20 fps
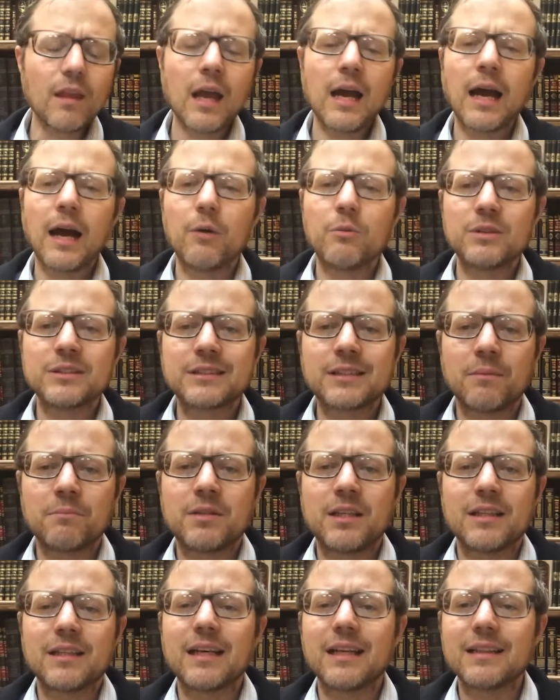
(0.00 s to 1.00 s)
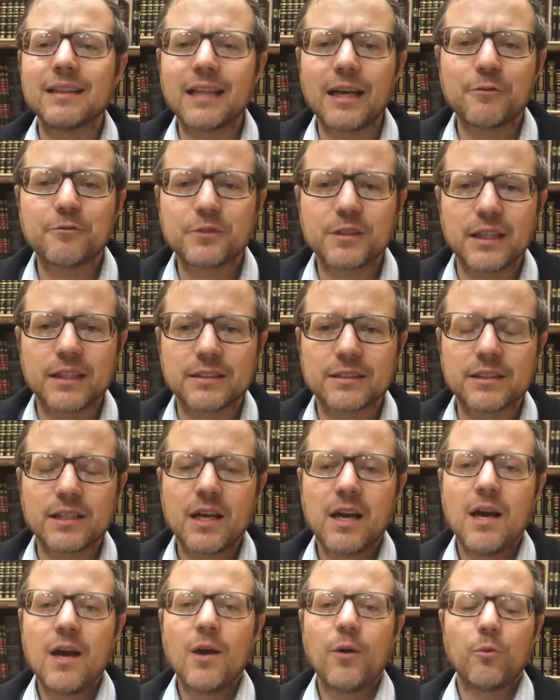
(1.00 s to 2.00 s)
was something that left us
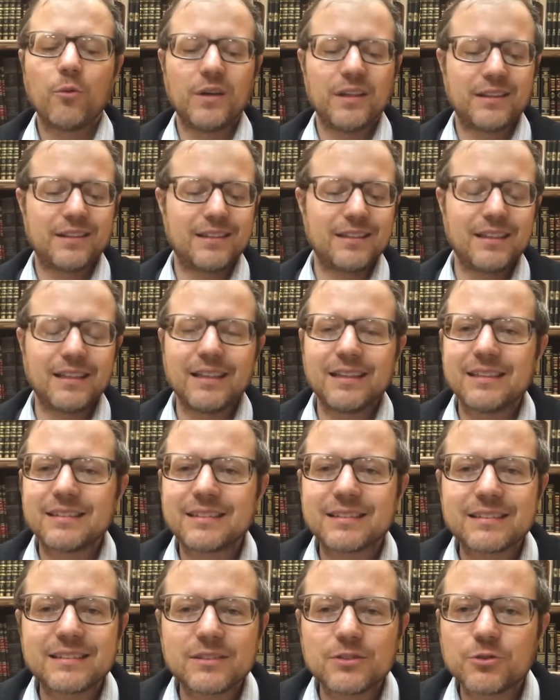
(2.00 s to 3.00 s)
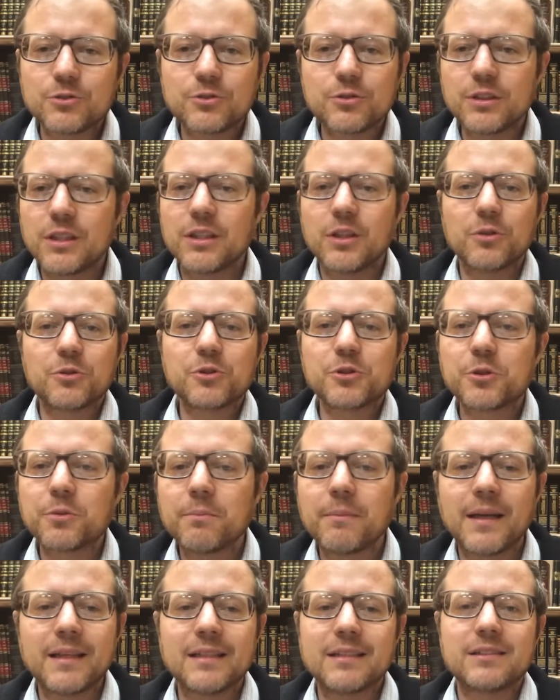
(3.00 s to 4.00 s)
with this,
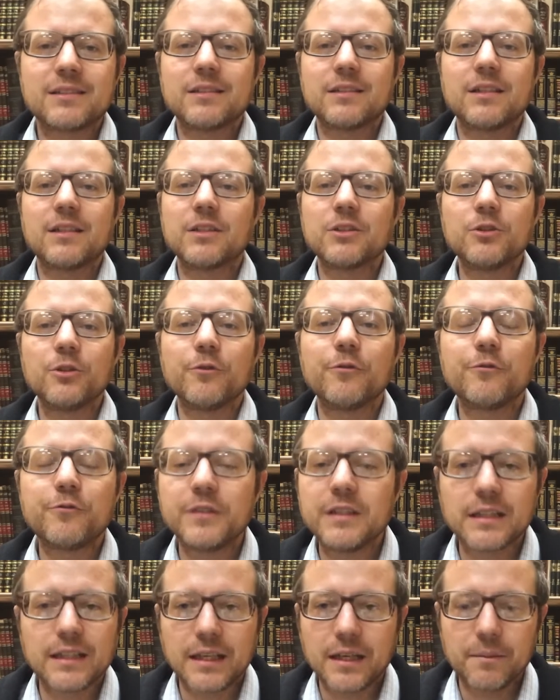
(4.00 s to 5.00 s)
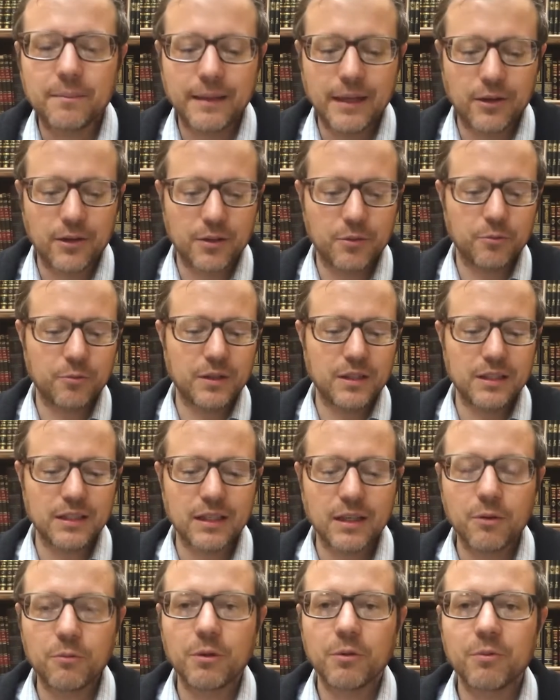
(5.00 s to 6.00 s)
tremendous good feeling about it.
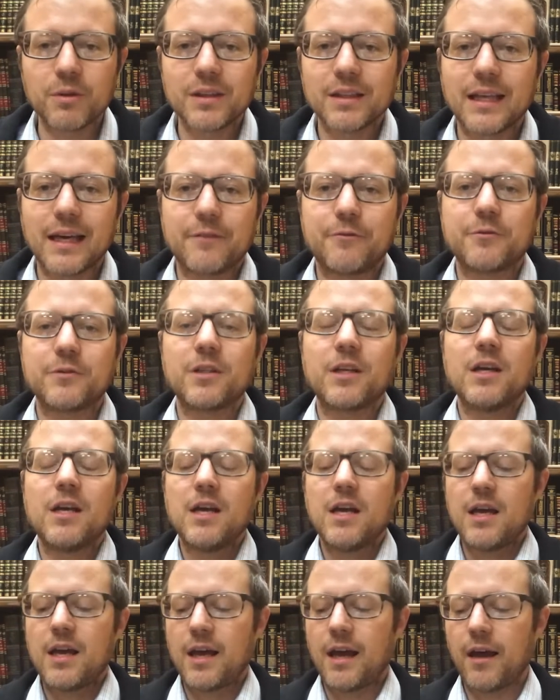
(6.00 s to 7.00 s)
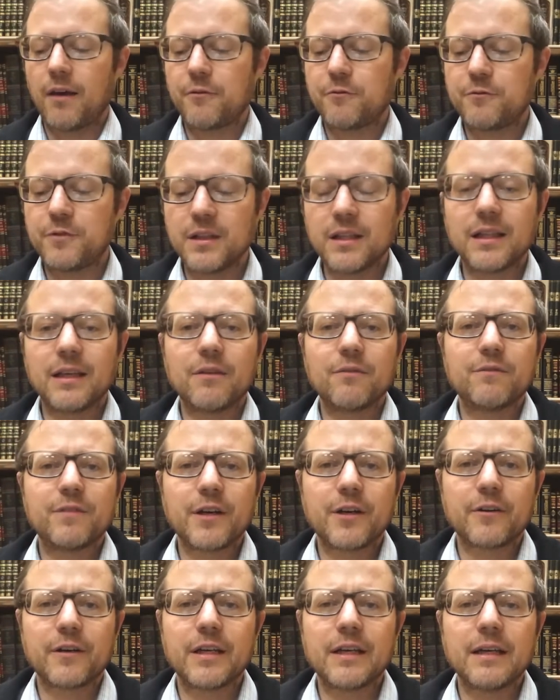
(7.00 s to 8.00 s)
We were left feeling
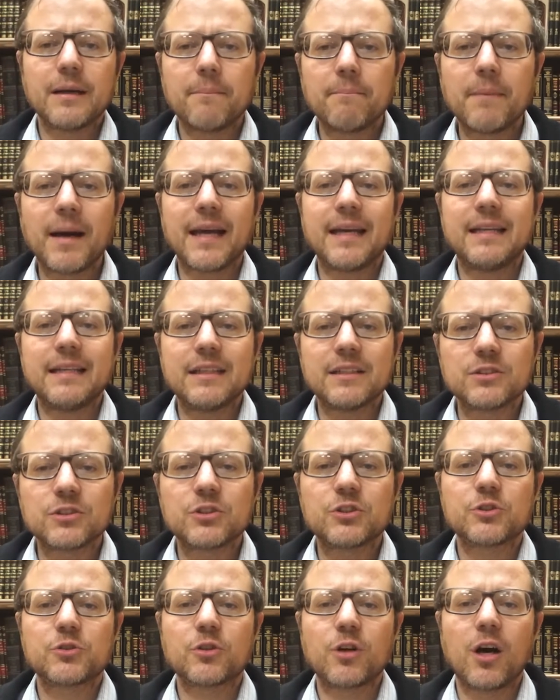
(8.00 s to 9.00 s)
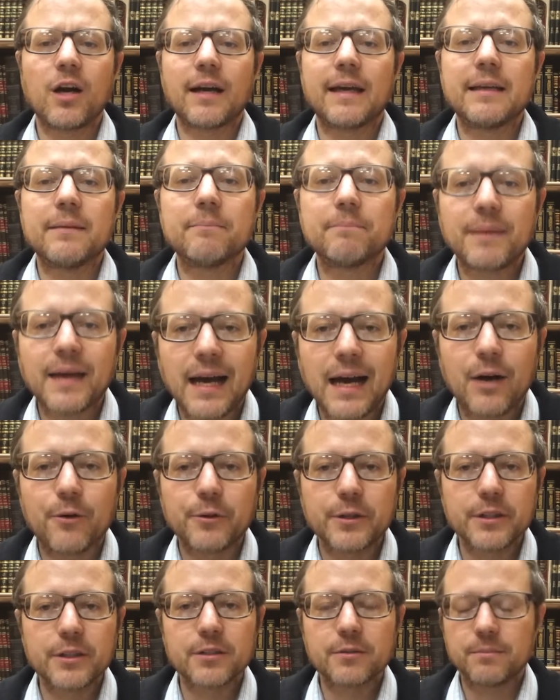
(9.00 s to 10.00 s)
very mighty and strong and
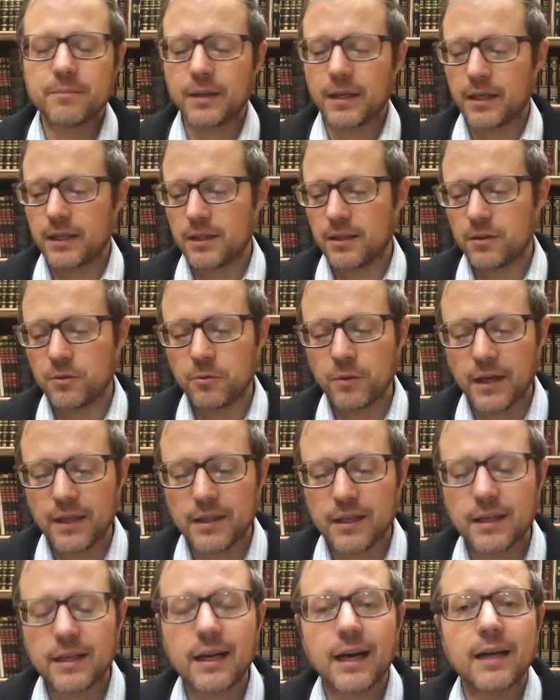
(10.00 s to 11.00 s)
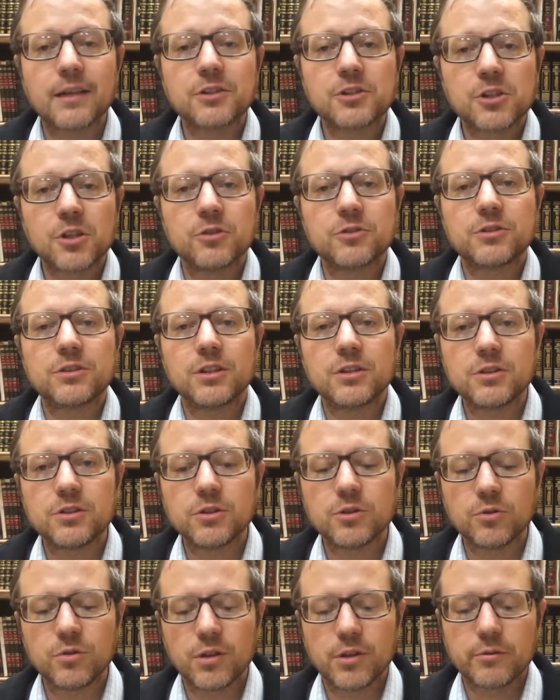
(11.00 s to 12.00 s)
empowered by the way that God chose to
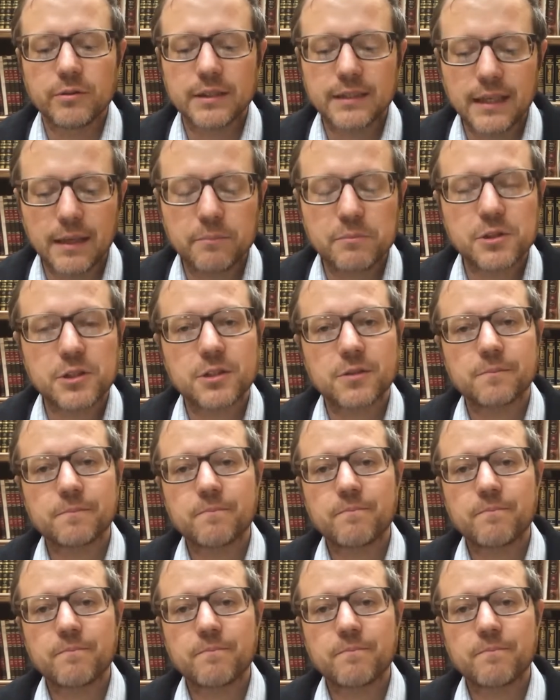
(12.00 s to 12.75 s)
do the redemption.